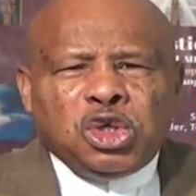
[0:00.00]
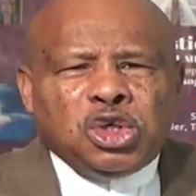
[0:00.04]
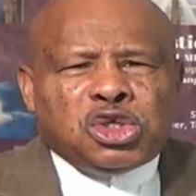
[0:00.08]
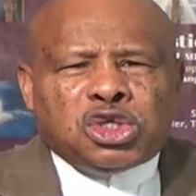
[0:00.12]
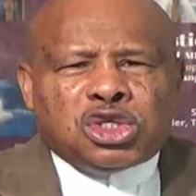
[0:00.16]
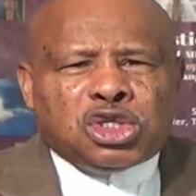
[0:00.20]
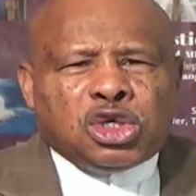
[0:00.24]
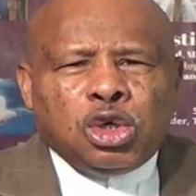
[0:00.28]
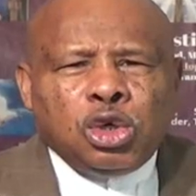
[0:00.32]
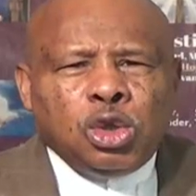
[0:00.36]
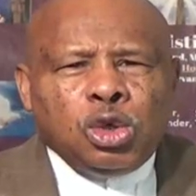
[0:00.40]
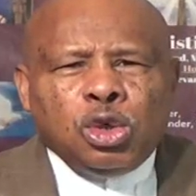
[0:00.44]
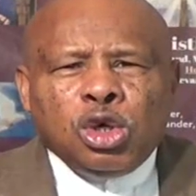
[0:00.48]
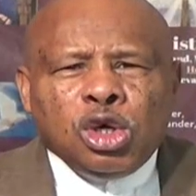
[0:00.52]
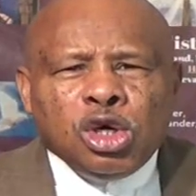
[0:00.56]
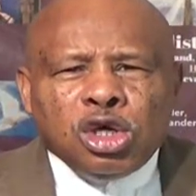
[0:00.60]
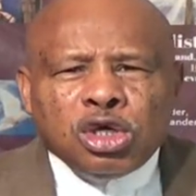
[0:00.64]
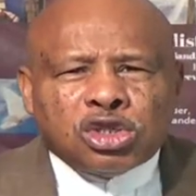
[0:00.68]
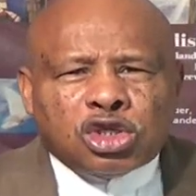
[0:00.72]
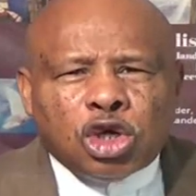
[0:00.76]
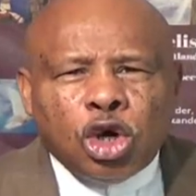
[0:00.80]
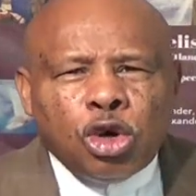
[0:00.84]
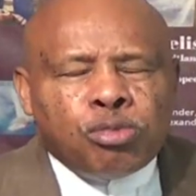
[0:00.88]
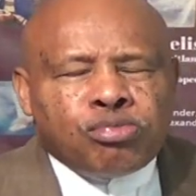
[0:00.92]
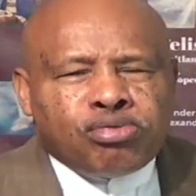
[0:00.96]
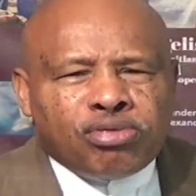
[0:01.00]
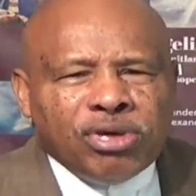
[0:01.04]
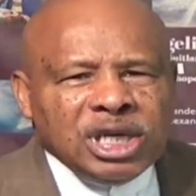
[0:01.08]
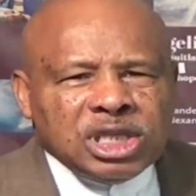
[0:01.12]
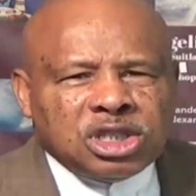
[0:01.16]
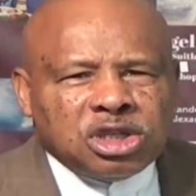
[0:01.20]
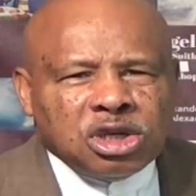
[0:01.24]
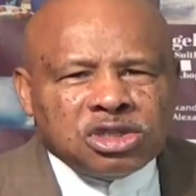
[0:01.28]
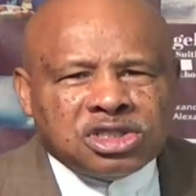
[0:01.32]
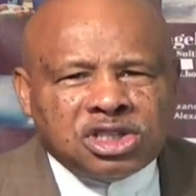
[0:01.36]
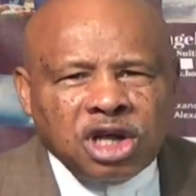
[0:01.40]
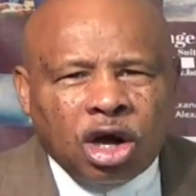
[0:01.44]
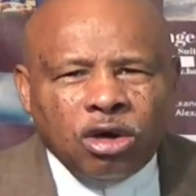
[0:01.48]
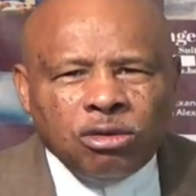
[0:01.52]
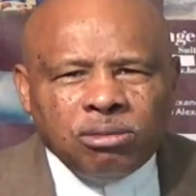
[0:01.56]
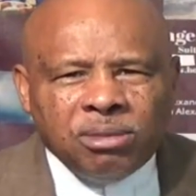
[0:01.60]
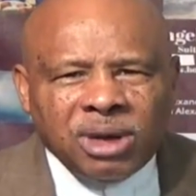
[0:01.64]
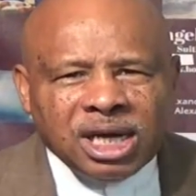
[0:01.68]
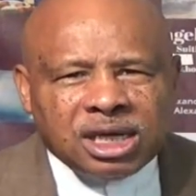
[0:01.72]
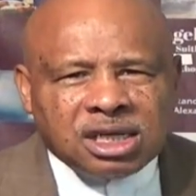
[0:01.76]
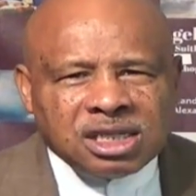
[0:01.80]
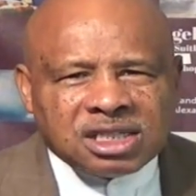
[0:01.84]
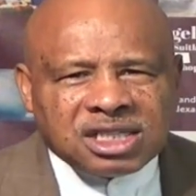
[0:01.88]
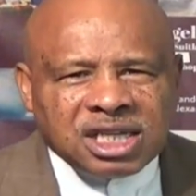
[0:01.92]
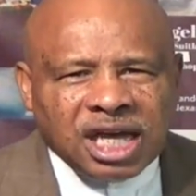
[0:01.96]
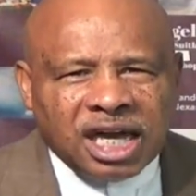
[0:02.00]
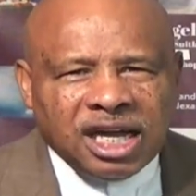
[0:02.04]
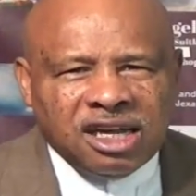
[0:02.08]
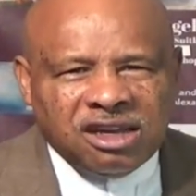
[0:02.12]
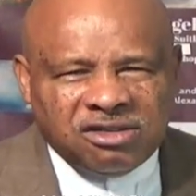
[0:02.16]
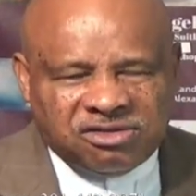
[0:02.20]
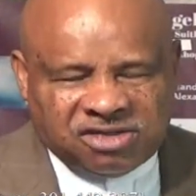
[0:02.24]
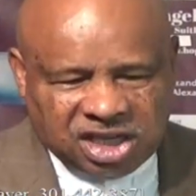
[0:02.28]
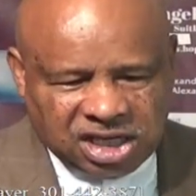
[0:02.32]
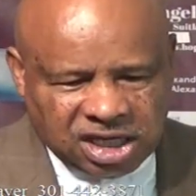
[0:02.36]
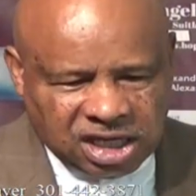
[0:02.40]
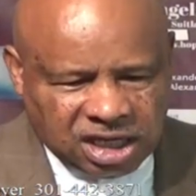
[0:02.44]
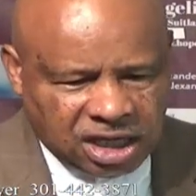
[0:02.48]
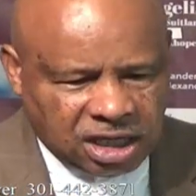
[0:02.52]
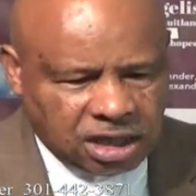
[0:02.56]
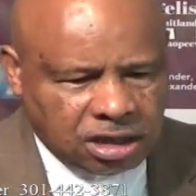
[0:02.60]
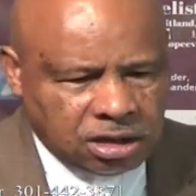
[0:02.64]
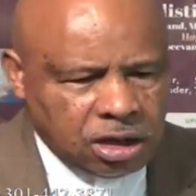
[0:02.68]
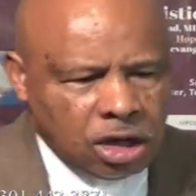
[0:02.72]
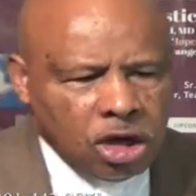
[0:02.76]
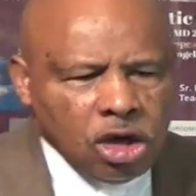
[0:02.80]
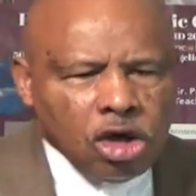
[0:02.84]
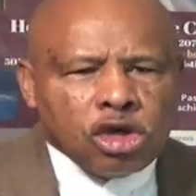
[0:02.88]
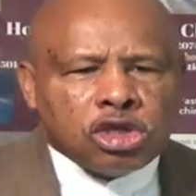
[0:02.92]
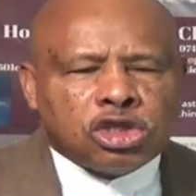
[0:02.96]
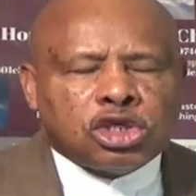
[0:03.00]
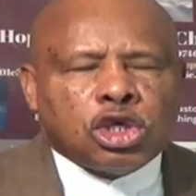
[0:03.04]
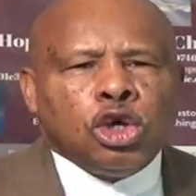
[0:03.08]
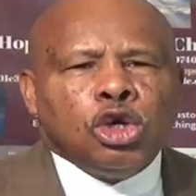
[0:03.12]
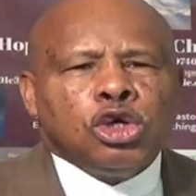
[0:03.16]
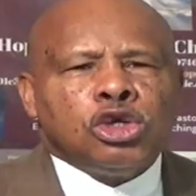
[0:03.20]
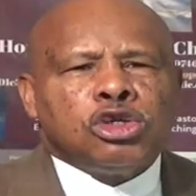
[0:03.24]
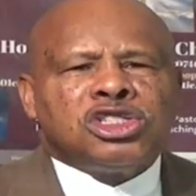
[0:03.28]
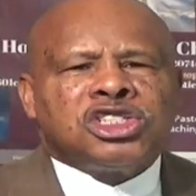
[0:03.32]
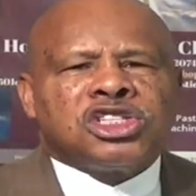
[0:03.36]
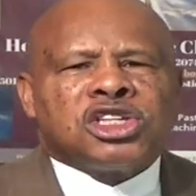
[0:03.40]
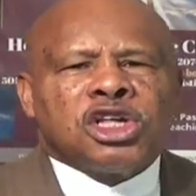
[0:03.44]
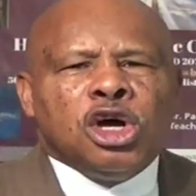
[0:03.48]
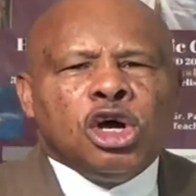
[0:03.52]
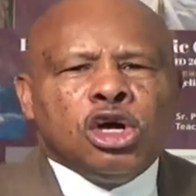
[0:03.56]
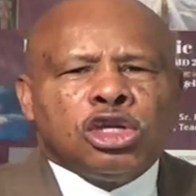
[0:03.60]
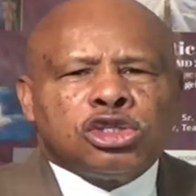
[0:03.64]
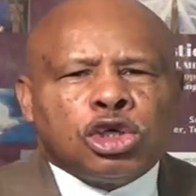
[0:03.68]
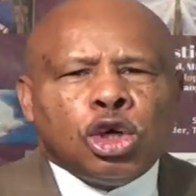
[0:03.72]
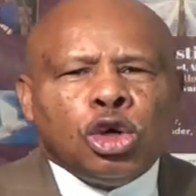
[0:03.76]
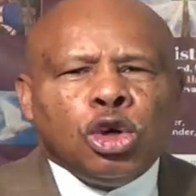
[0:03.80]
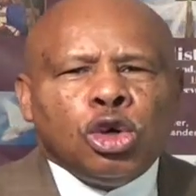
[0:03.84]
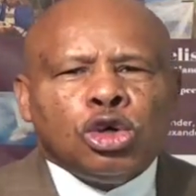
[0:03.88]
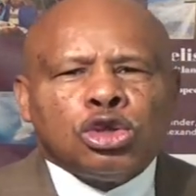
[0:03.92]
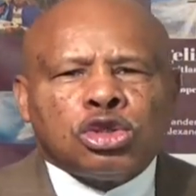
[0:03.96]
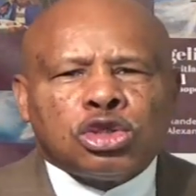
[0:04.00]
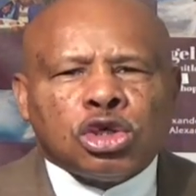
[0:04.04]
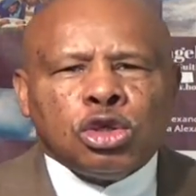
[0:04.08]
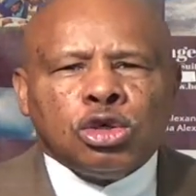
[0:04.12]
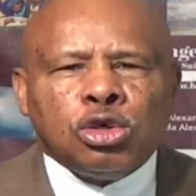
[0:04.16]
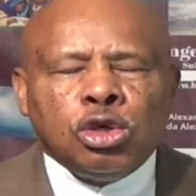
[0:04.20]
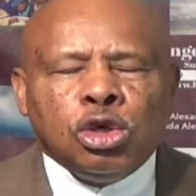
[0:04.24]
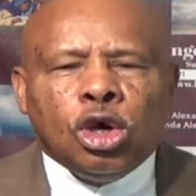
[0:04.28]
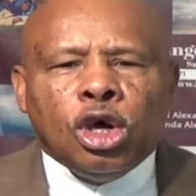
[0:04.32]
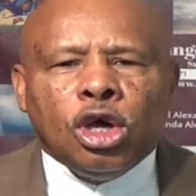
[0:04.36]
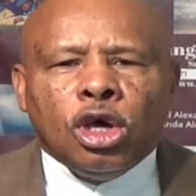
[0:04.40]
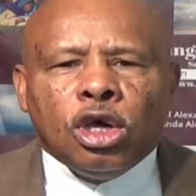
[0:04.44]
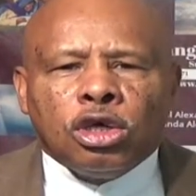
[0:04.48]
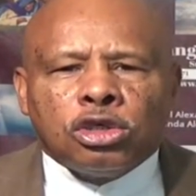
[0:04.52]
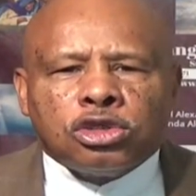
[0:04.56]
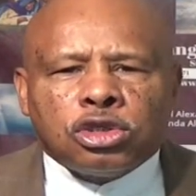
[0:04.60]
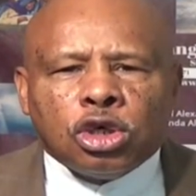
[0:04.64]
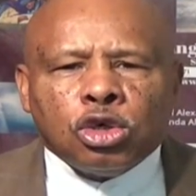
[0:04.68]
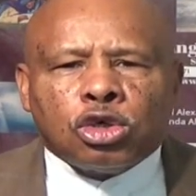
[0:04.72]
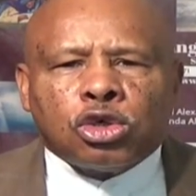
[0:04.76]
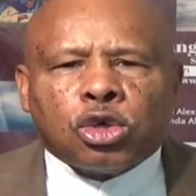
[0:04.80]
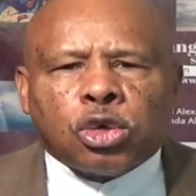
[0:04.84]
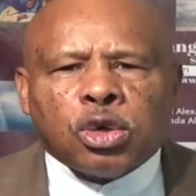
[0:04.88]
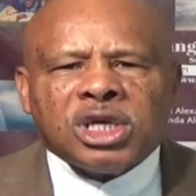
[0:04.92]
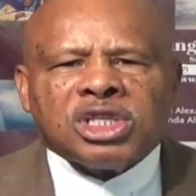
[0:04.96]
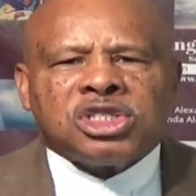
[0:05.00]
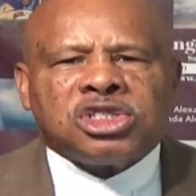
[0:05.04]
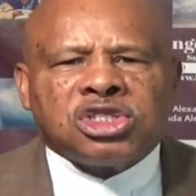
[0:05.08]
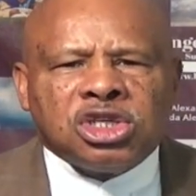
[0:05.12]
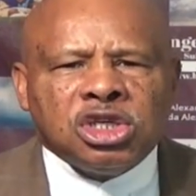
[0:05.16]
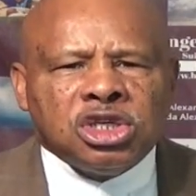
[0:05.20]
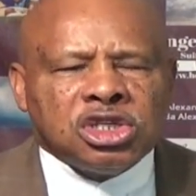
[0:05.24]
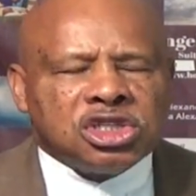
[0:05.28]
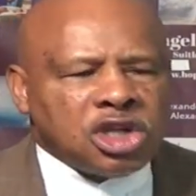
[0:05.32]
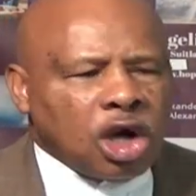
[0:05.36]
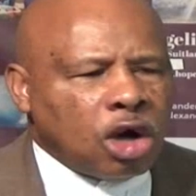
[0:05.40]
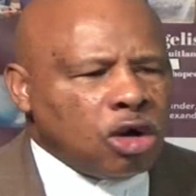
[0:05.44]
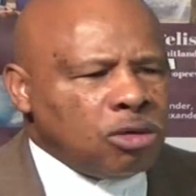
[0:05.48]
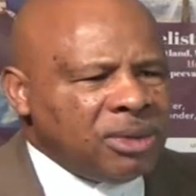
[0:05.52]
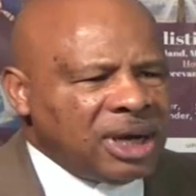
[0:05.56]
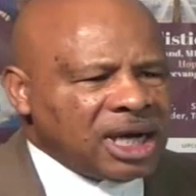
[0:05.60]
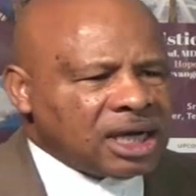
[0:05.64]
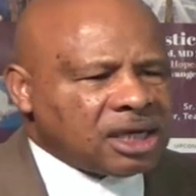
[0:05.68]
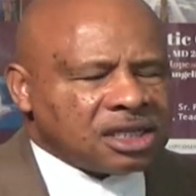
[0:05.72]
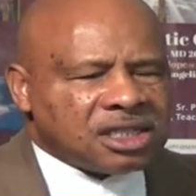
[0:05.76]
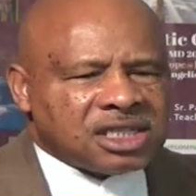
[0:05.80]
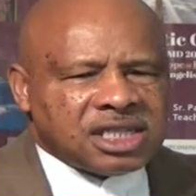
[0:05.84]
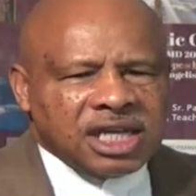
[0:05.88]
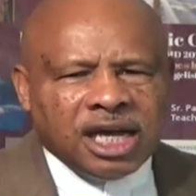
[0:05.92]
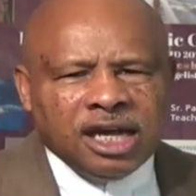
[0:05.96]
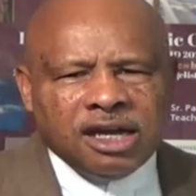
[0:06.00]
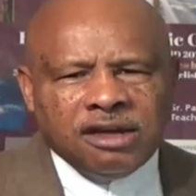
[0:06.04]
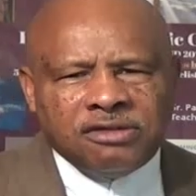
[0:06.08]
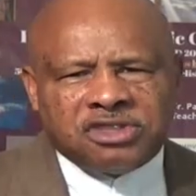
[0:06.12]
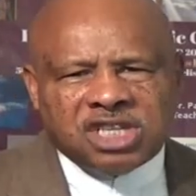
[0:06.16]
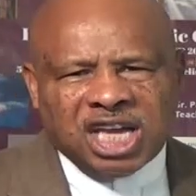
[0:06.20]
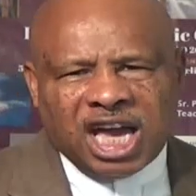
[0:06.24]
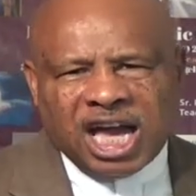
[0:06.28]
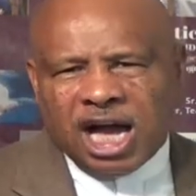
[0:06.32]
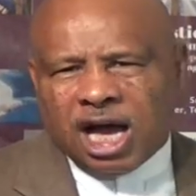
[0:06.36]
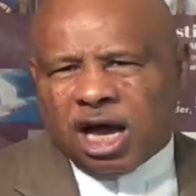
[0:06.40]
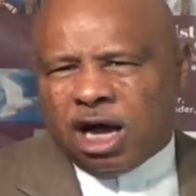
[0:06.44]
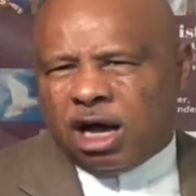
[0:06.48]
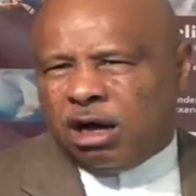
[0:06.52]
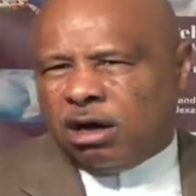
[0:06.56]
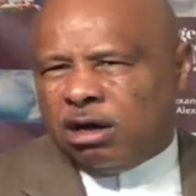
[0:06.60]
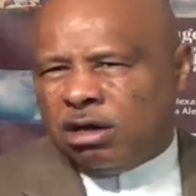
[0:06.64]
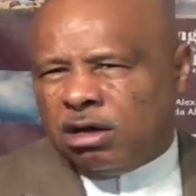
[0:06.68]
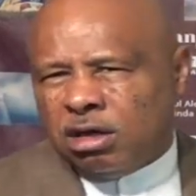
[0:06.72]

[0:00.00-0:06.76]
Two preachers don't make a saved kid. Two Christians don't make a saved child.